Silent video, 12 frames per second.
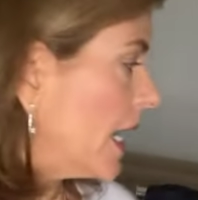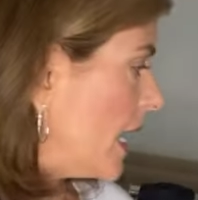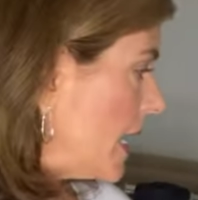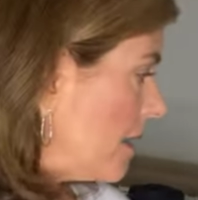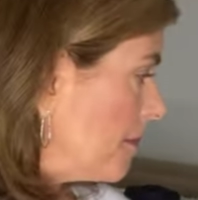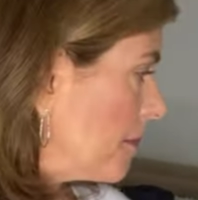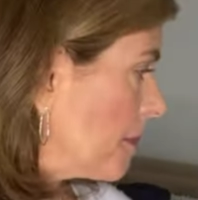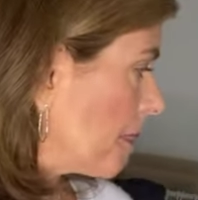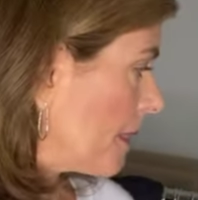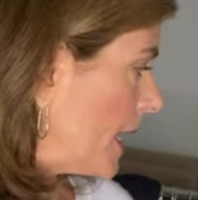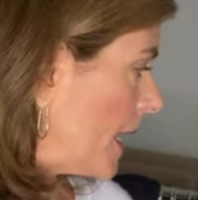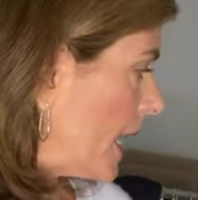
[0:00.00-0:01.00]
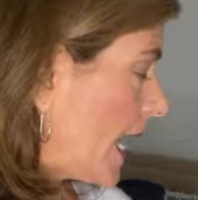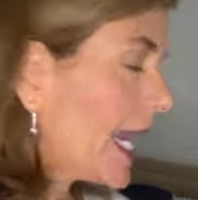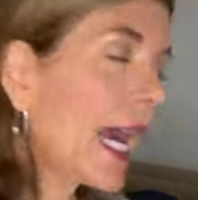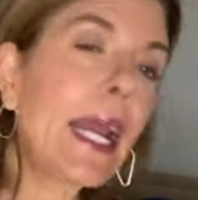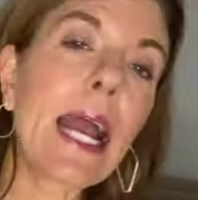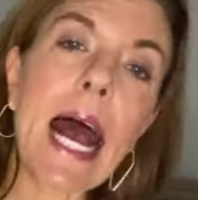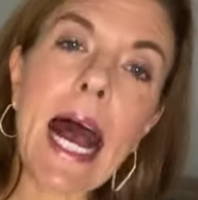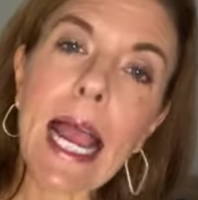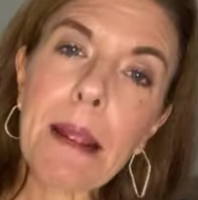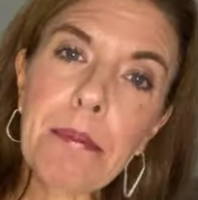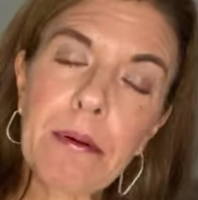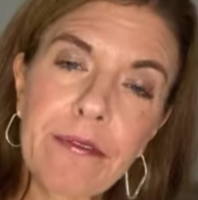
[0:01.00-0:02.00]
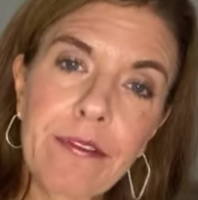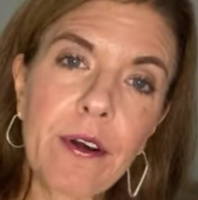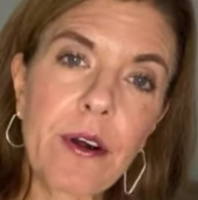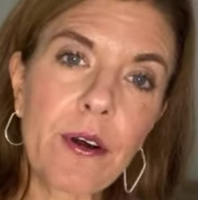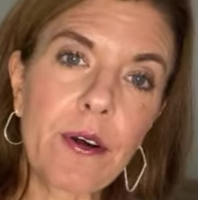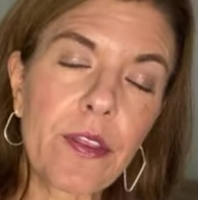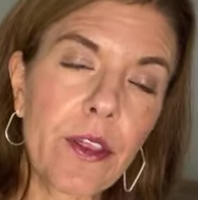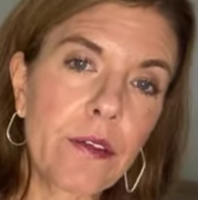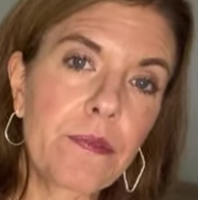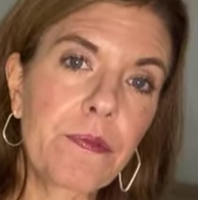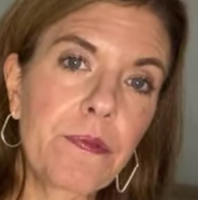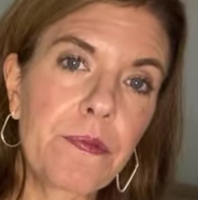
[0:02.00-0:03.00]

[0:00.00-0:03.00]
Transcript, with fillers: Um, and I I prefer the